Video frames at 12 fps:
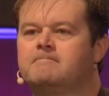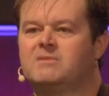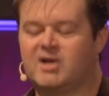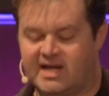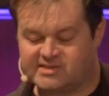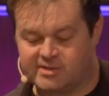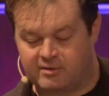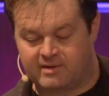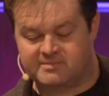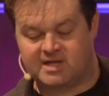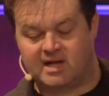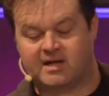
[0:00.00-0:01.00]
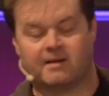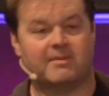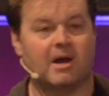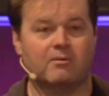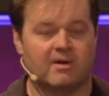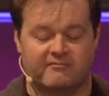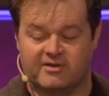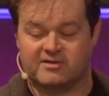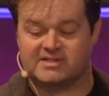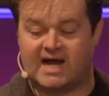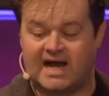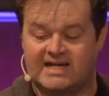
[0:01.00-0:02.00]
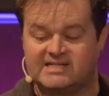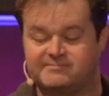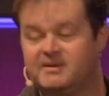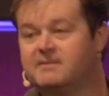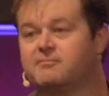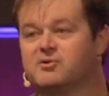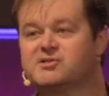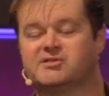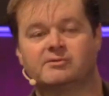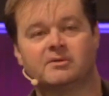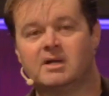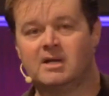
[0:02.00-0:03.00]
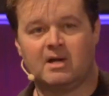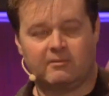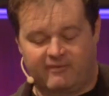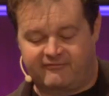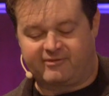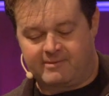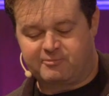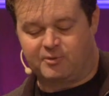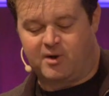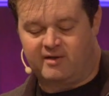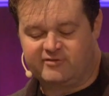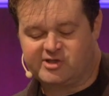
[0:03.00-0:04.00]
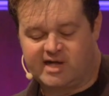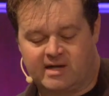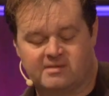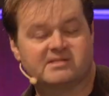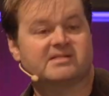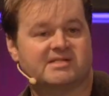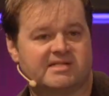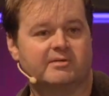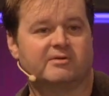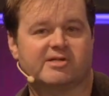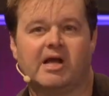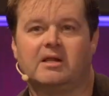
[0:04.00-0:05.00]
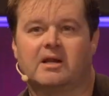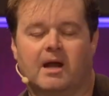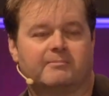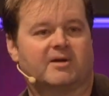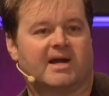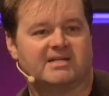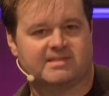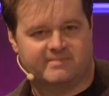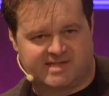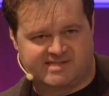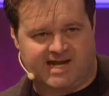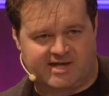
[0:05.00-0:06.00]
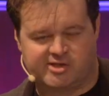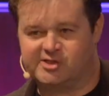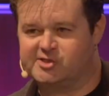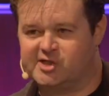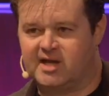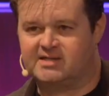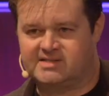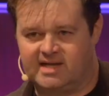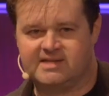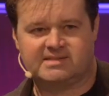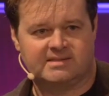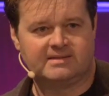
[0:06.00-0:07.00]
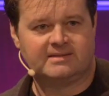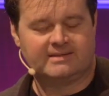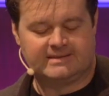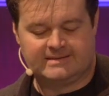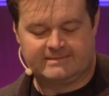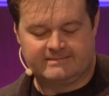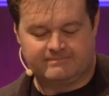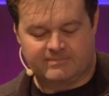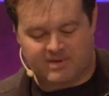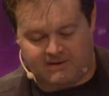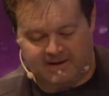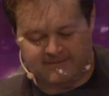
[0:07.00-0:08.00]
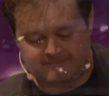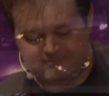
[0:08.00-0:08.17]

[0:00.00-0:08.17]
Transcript: You guys know what I'm talking about. Whenever there's a high-speed pursuit, we flip through all the channels to see which helicopter has the best action shots, yes? All right.